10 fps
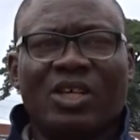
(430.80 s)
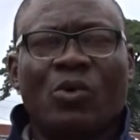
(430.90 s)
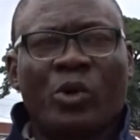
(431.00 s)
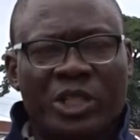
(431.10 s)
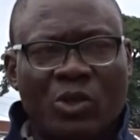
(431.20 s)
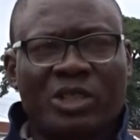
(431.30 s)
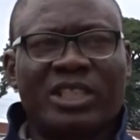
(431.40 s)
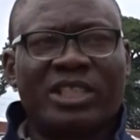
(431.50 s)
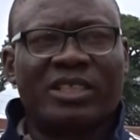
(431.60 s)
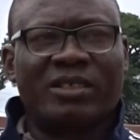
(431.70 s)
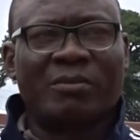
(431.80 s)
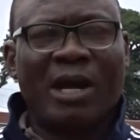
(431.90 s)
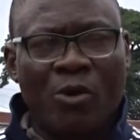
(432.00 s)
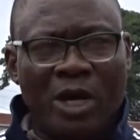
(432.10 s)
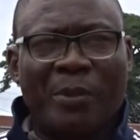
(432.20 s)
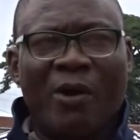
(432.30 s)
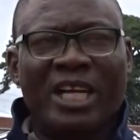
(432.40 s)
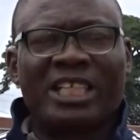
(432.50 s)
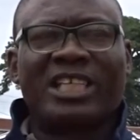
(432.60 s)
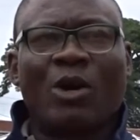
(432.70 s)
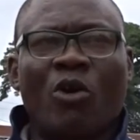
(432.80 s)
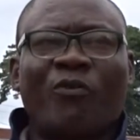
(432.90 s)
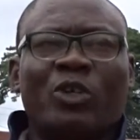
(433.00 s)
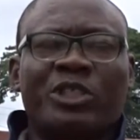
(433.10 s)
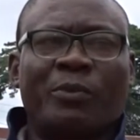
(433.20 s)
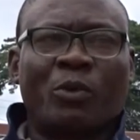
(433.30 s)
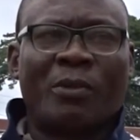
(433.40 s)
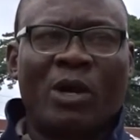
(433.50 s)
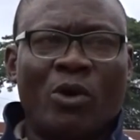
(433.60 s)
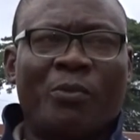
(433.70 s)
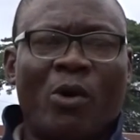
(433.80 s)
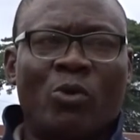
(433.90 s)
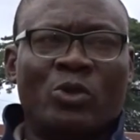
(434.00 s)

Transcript: will succeed by God the power. Anything that God forces they put by God the power will